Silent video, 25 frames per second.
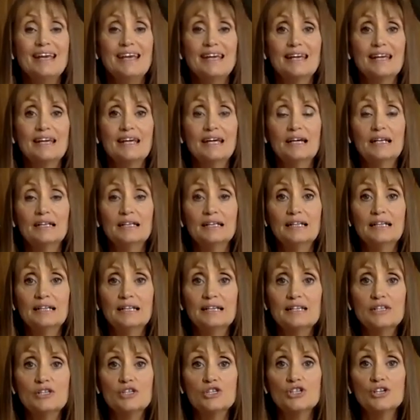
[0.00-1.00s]
it can
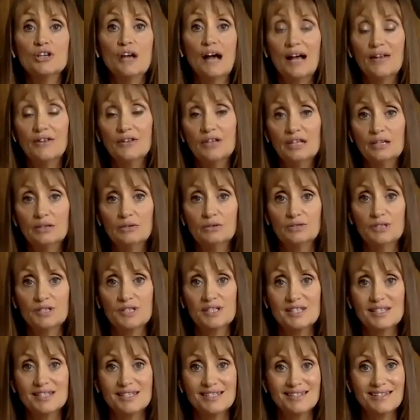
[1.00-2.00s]
lead to other
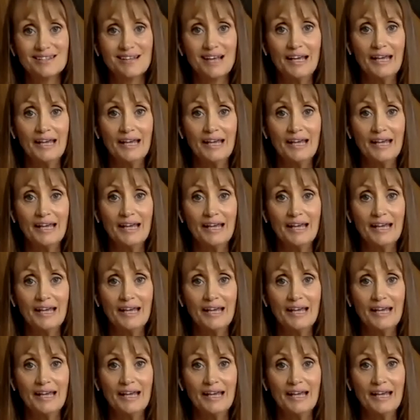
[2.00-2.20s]
illnesses